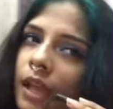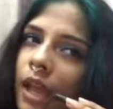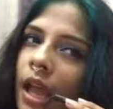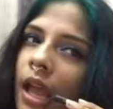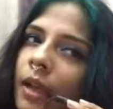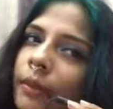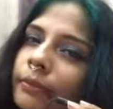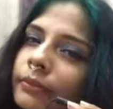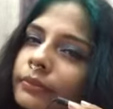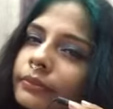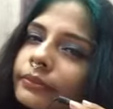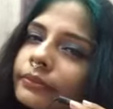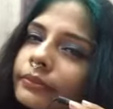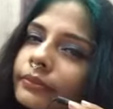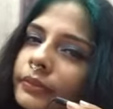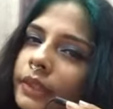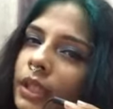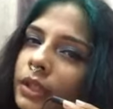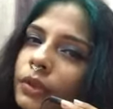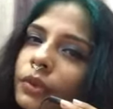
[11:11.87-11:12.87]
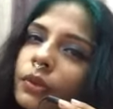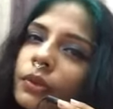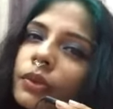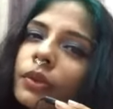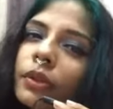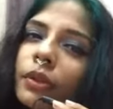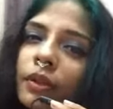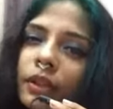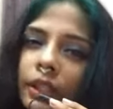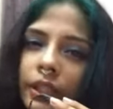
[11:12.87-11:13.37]
am into,
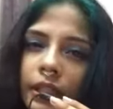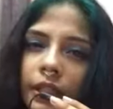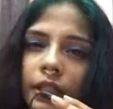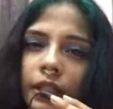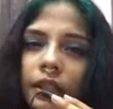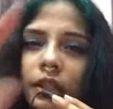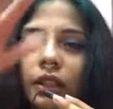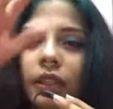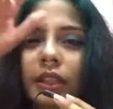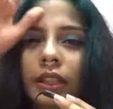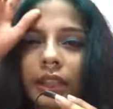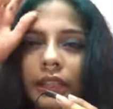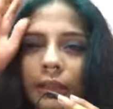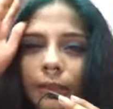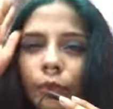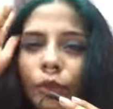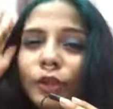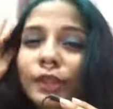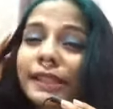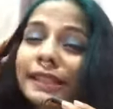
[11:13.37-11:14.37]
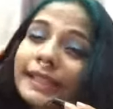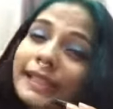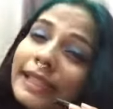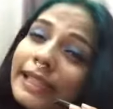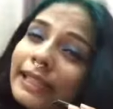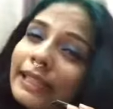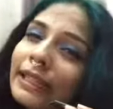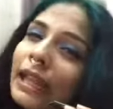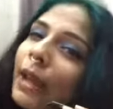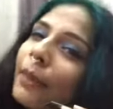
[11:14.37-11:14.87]
e-girl, emo
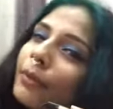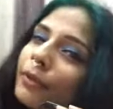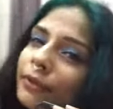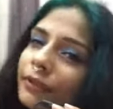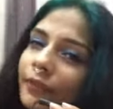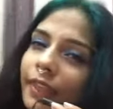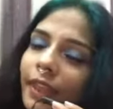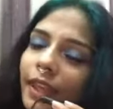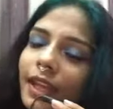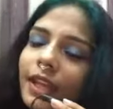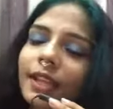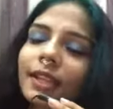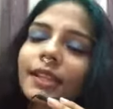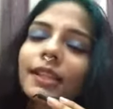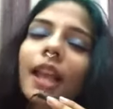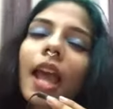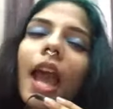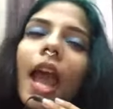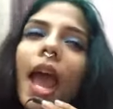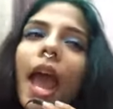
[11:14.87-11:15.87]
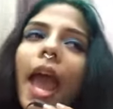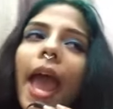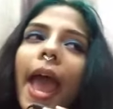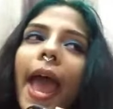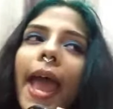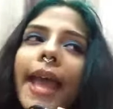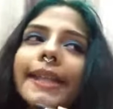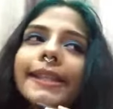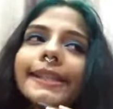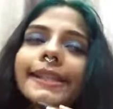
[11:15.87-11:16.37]
scene type of things.
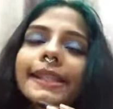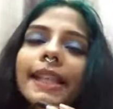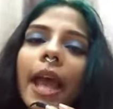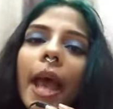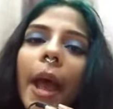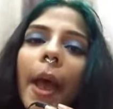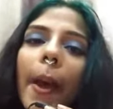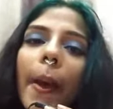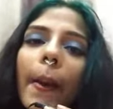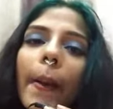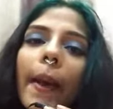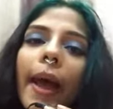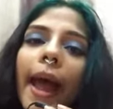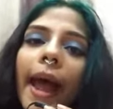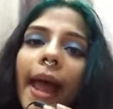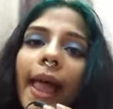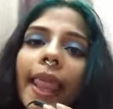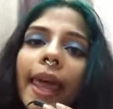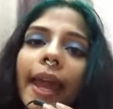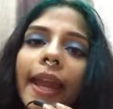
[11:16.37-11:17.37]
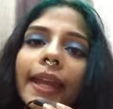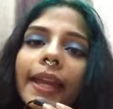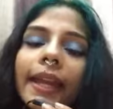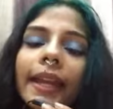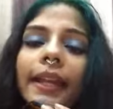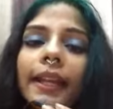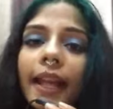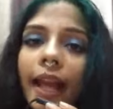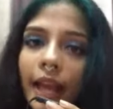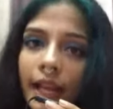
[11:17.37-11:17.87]
So I like
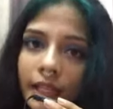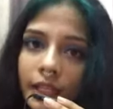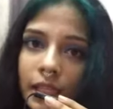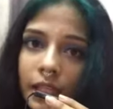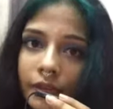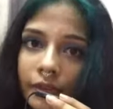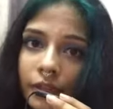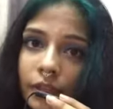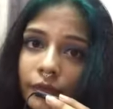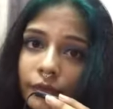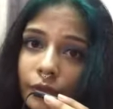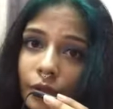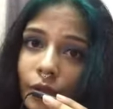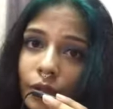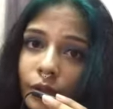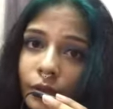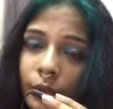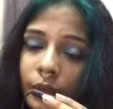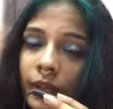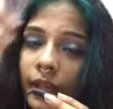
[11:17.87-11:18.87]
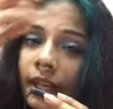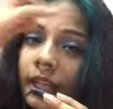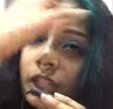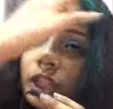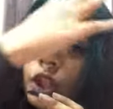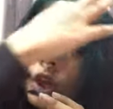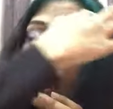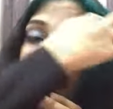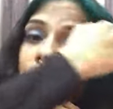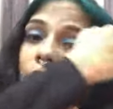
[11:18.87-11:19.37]
it, and even if y'all don't like
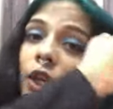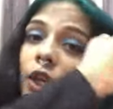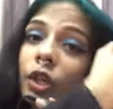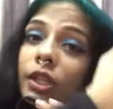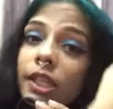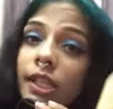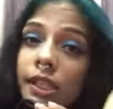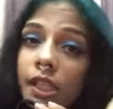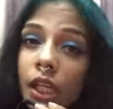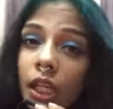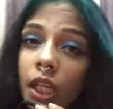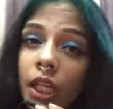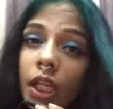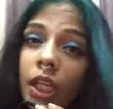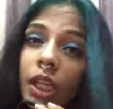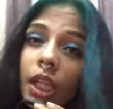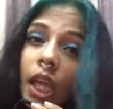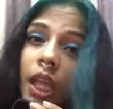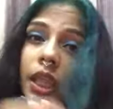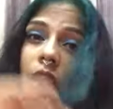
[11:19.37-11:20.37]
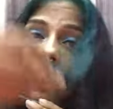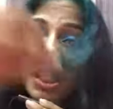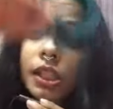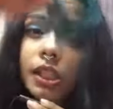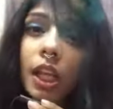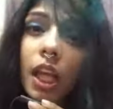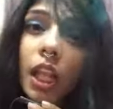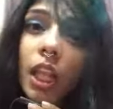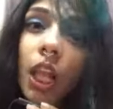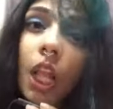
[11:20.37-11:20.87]
it, y'all cannot disagree that this
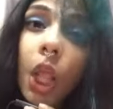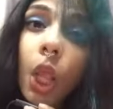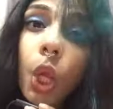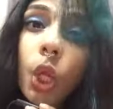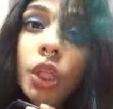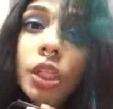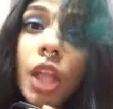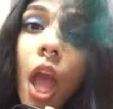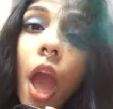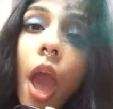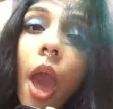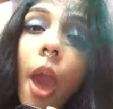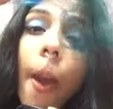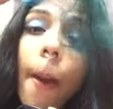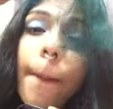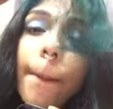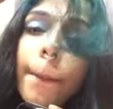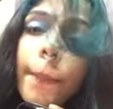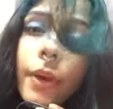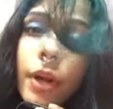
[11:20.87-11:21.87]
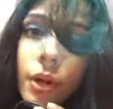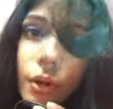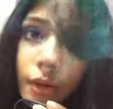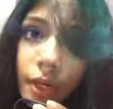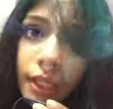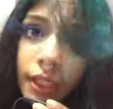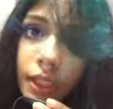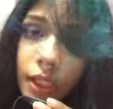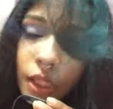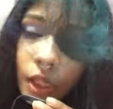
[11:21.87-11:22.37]
color looks
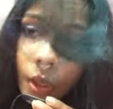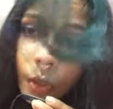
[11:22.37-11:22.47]
pretty,